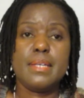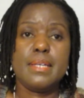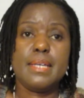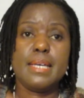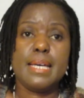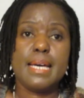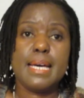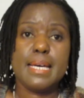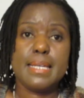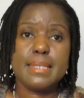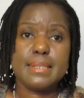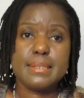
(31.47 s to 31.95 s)

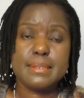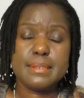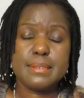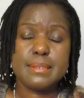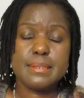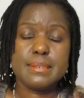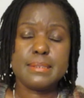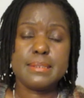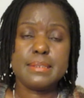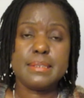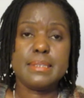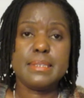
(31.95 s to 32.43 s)
and
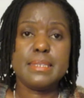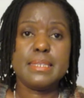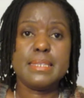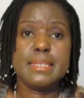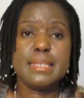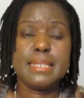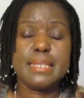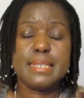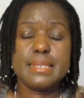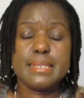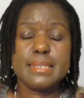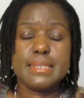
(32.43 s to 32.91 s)
in the
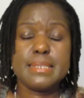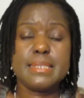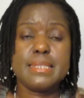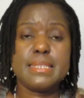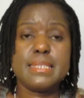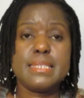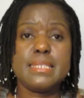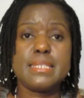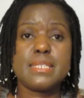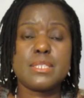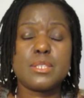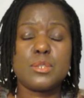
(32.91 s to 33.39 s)
end
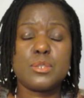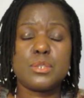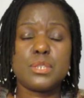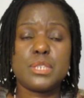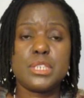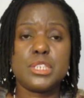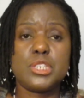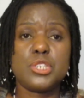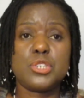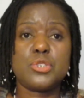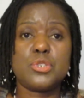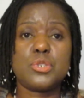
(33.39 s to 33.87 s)
this
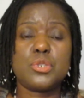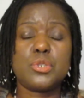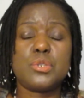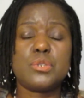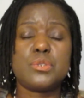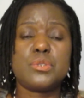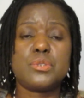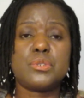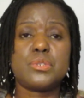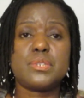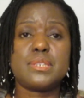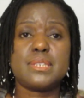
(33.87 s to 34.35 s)
condition
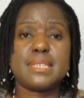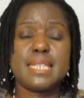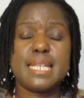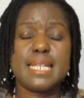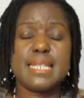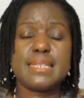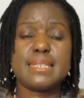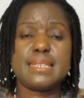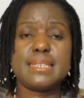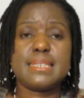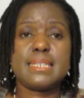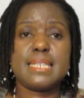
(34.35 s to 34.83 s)
also
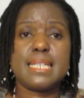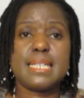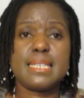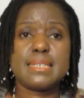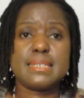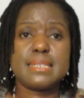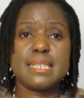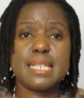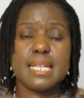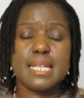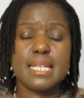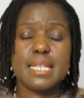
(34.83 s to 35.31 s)
started
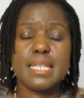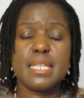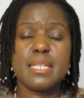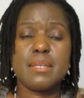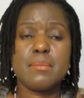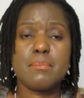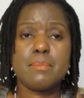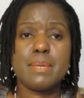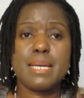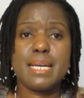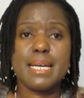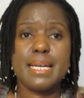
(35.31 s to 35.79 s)

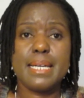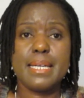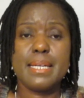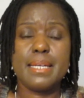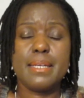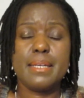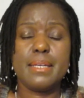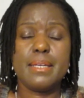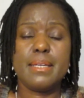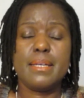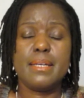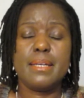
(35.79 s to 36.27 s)
attacking my
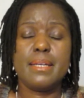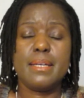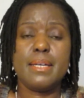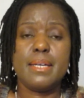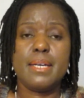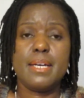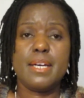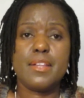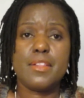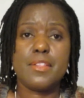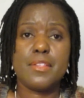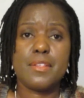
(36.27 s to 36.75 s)

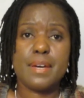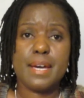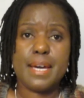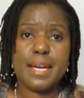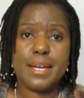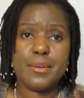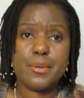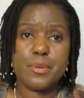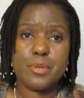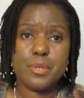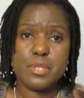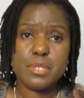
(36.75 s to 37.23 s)

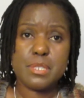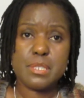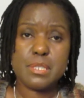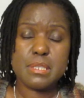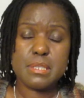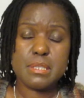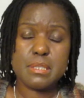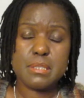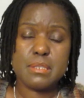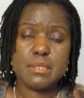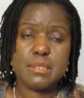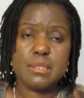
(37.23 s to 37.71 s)

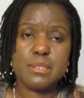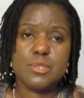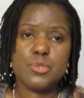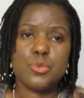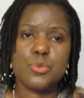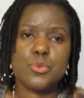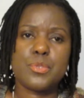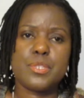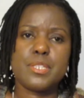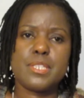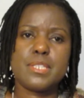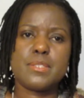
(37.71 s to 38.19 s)
thyroids. So
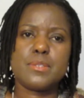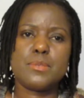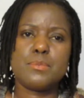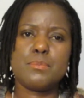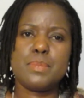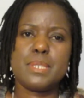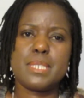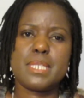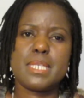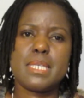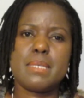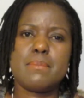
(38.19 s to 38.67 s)
this
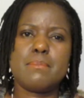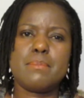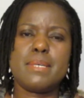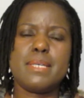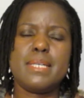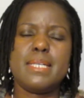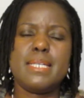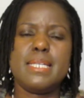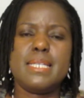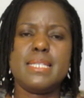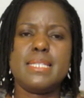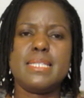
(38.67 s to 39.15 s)

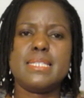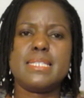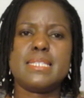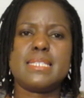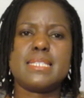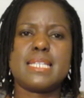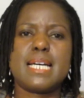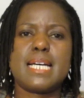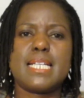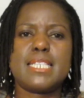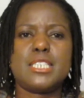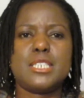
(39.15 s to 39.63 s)

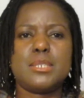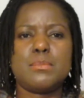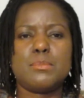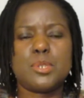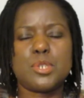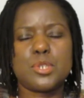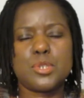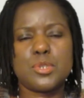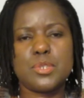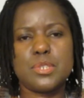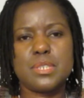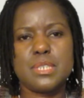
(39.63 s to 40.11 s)
is
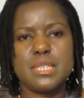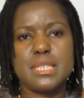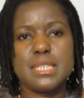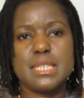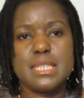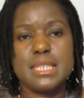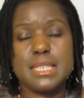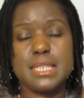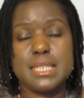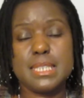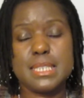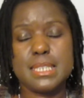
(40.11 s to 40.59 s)
Hashimoto's
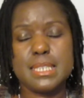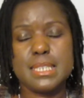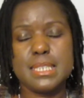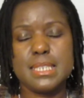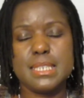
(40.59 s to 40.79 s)
disease,